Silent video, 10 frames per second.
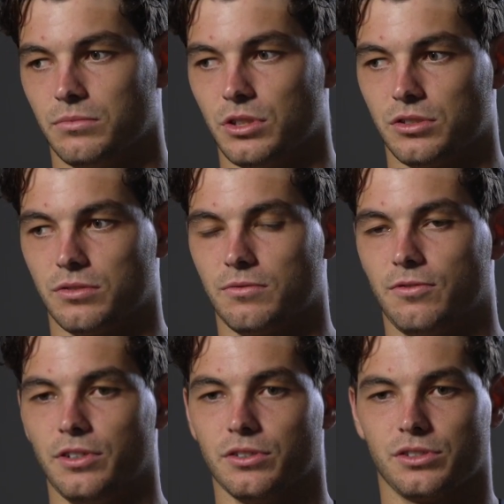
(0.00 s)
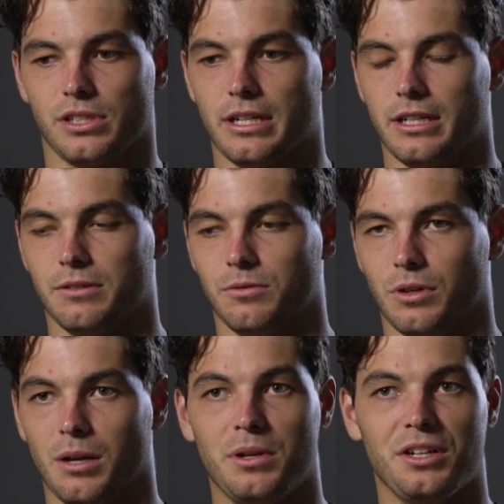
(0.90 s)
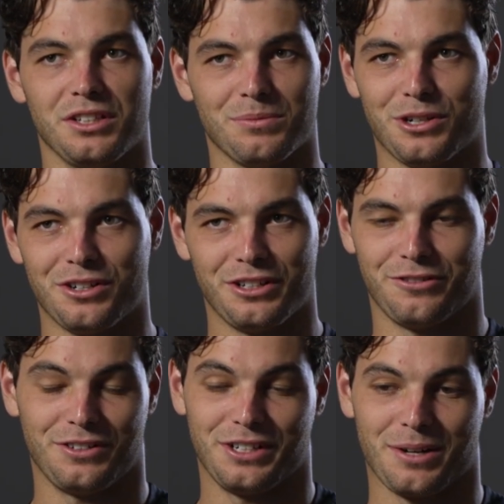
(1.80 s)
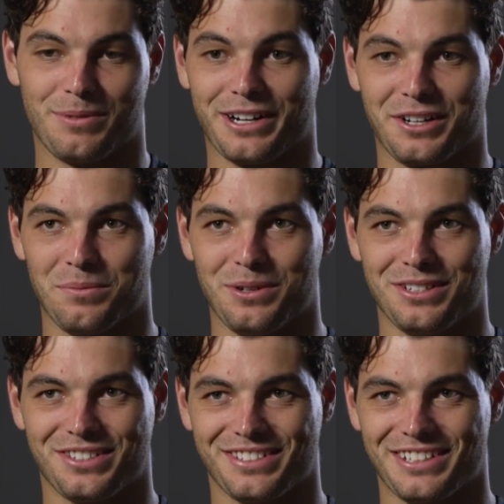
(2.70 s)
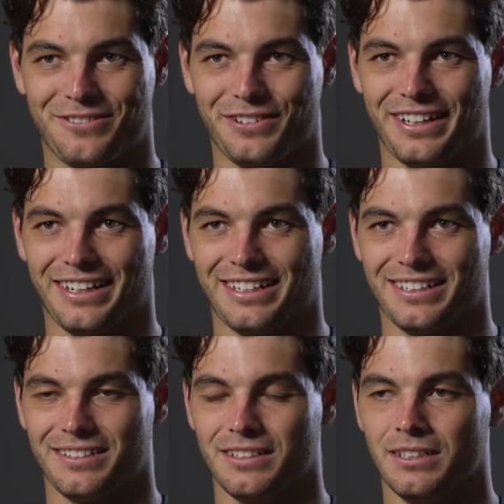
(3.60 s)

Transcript: Just feels like when I'm hitting the ball, I feel like I'm not going to miss. I feel like I can,